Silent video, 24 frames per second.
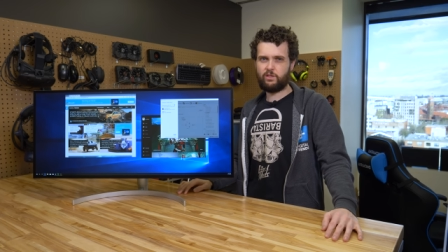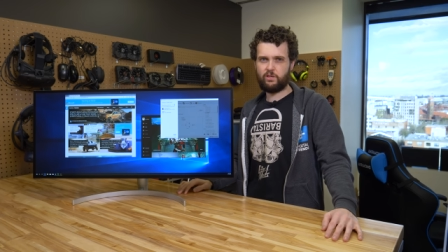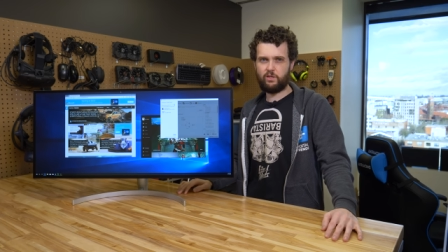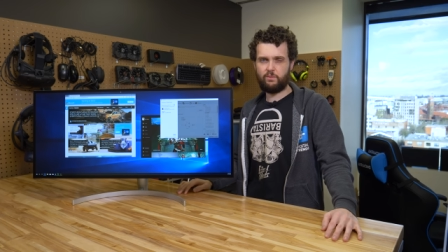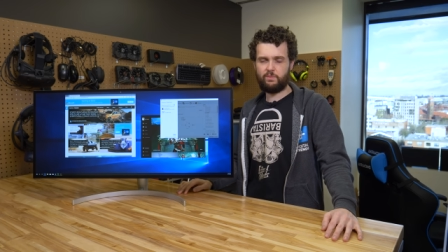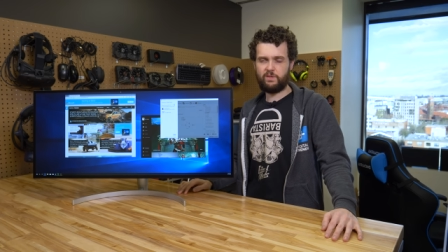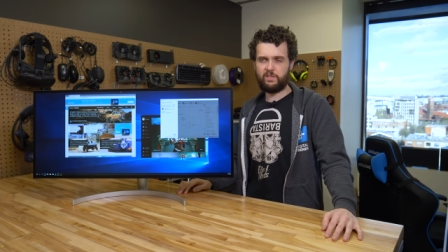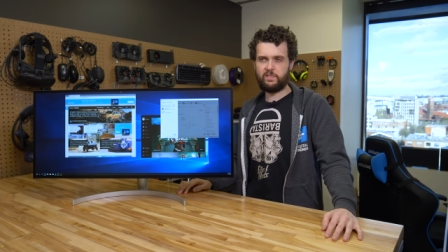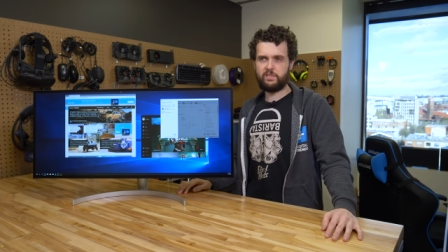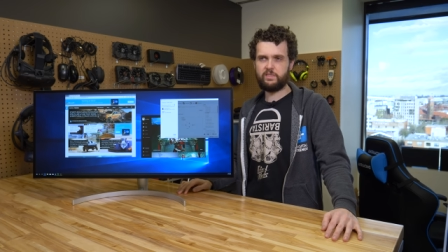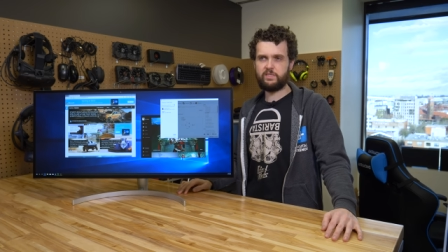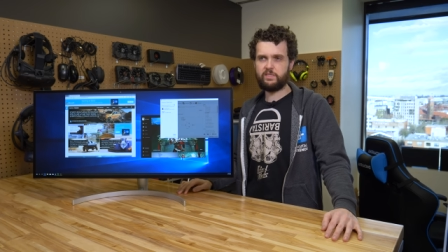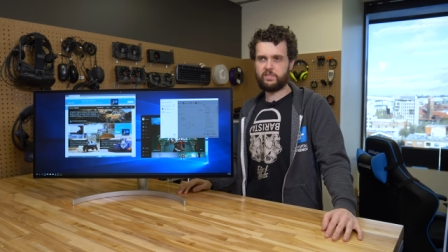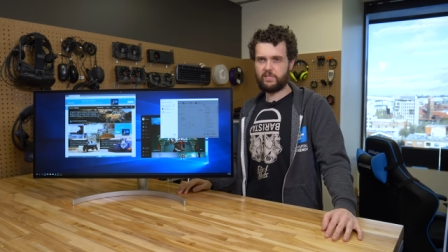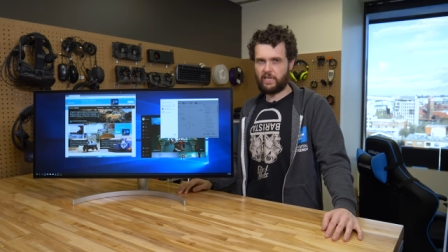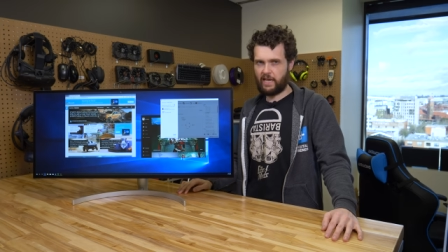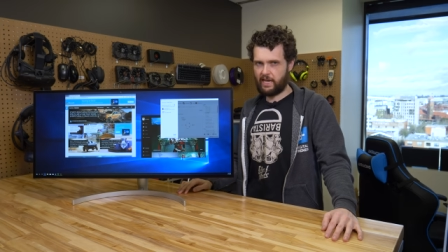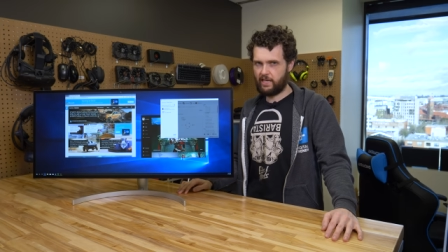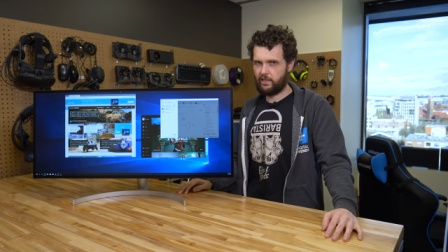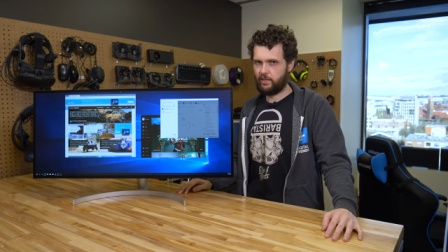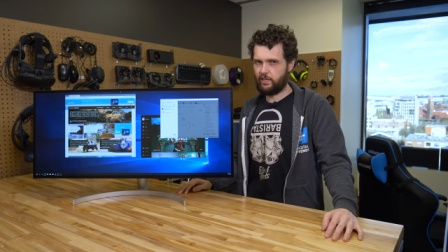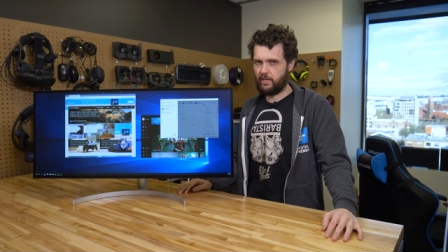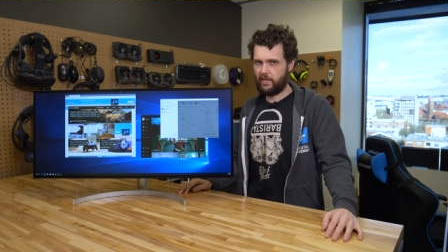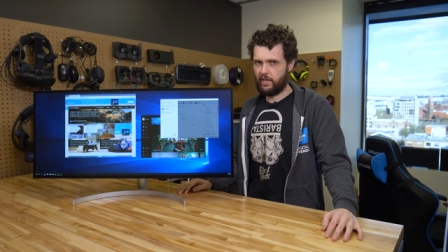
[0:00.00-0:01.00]
gonna be
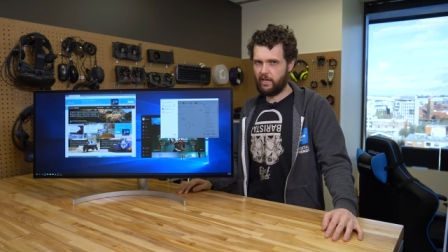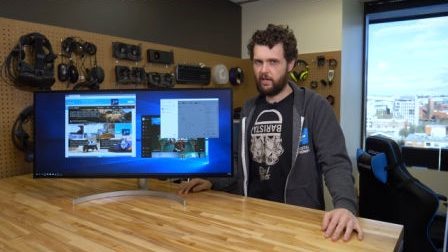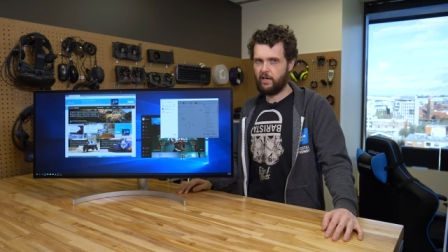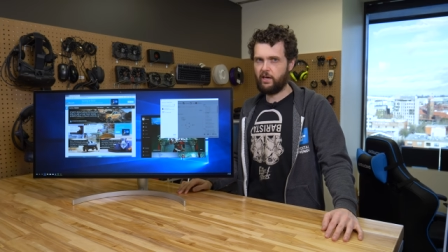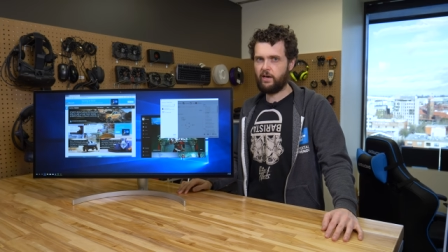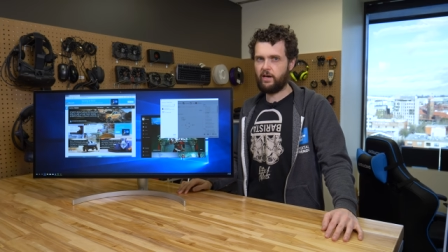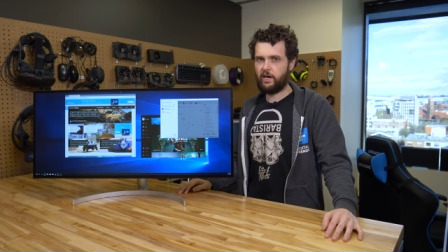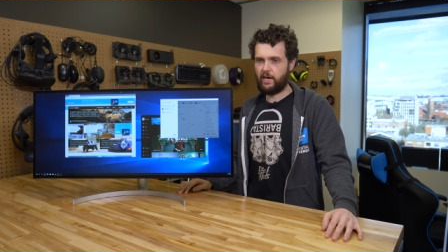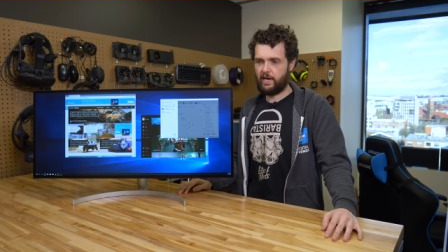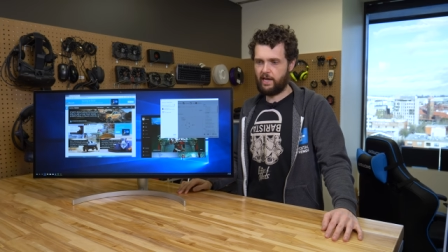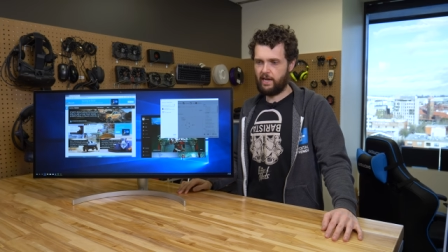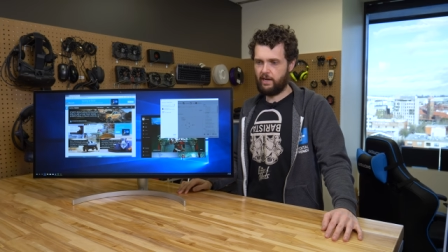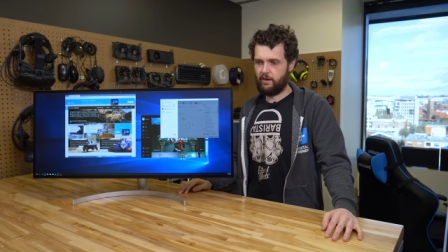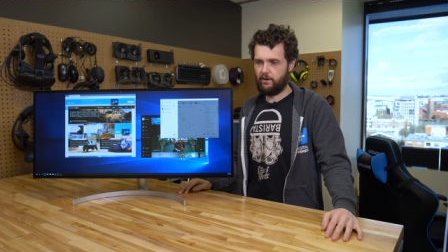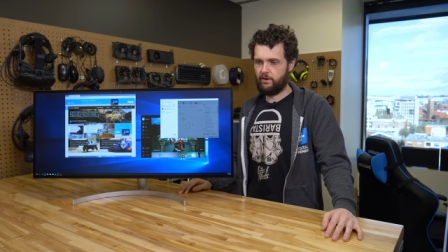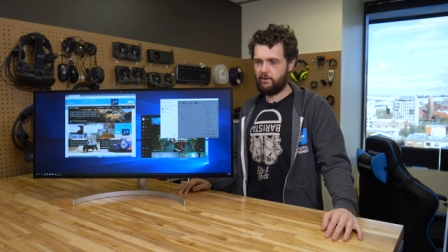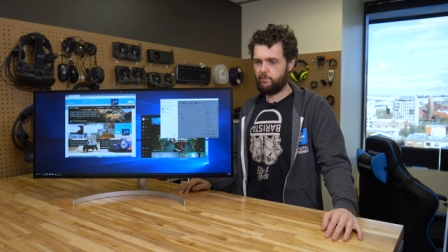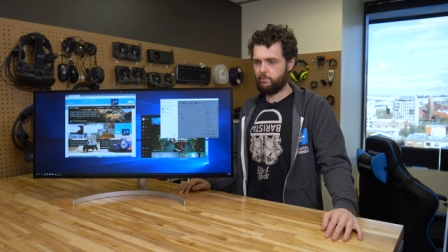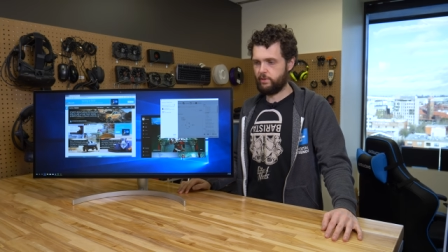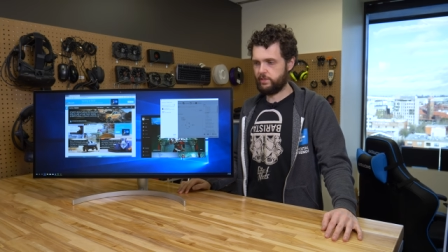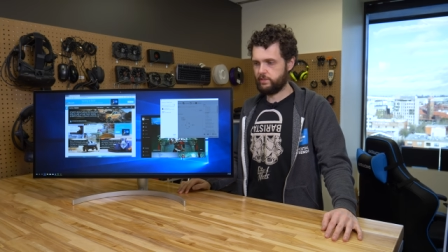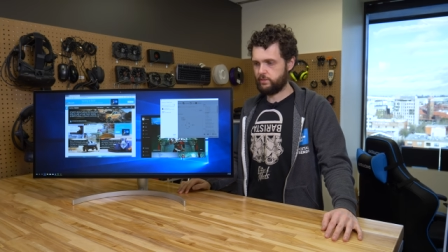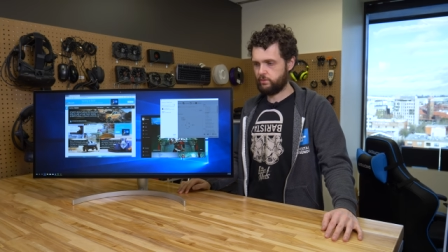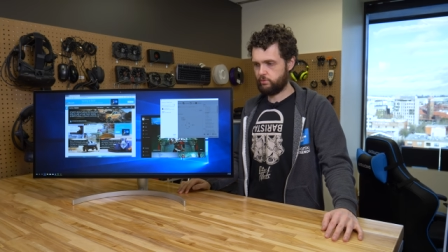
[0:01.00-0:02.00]
slightly higher
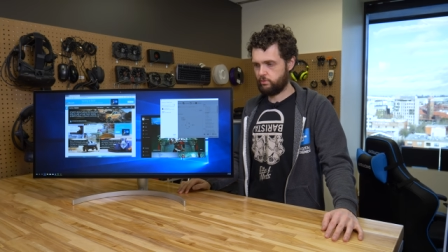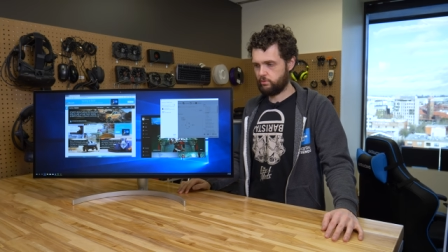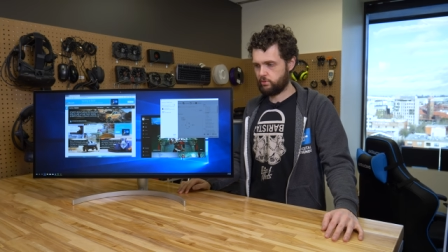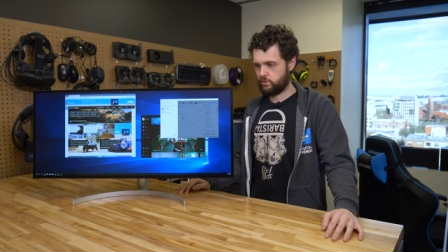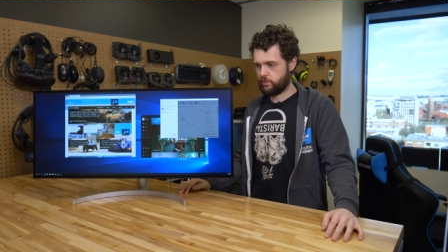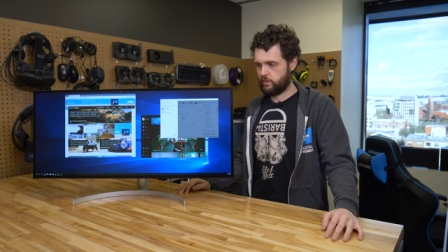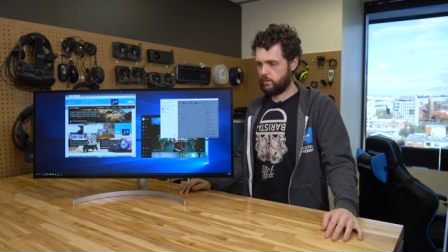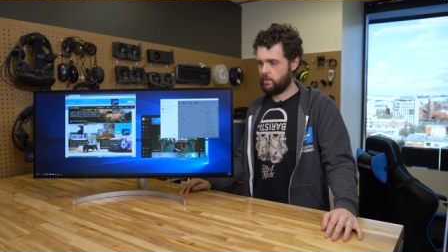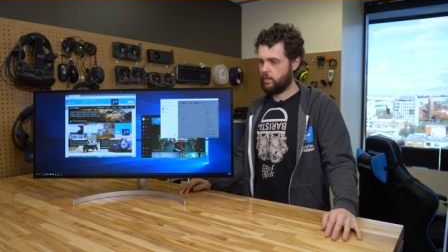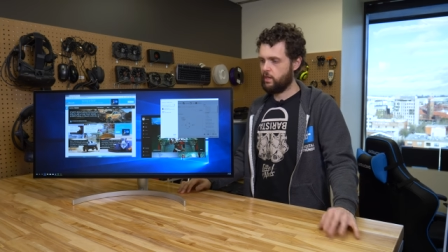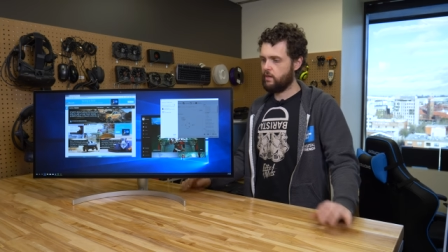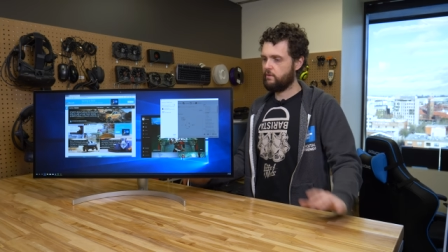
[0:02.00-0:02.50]
in resolution.